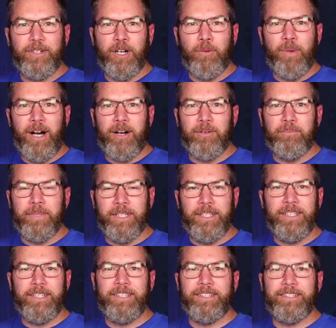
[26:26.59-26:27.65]
about
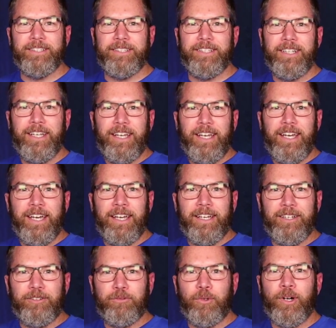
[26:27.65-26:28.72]
me
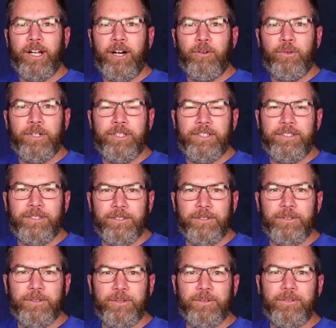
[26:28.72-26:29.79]
and what
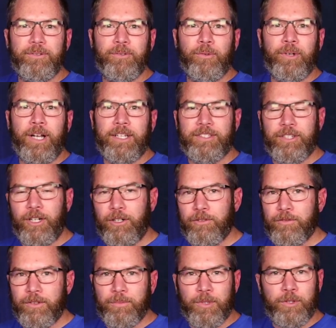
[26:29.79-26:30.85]
I saw
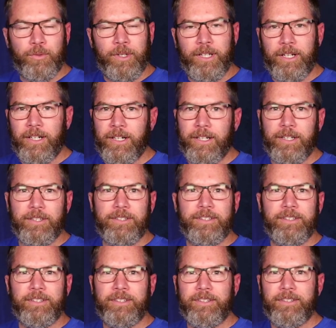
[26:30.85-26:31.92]
between us,
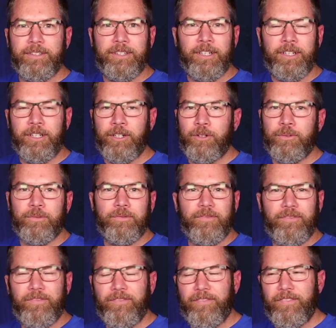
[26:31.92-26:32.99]
and you know,
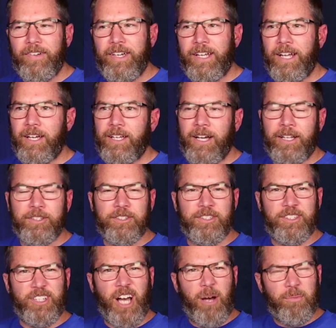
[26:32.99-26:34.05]
and I just
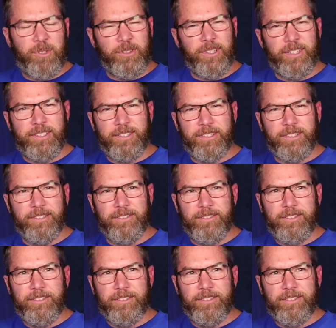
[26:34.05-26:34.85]
stopped her and I said,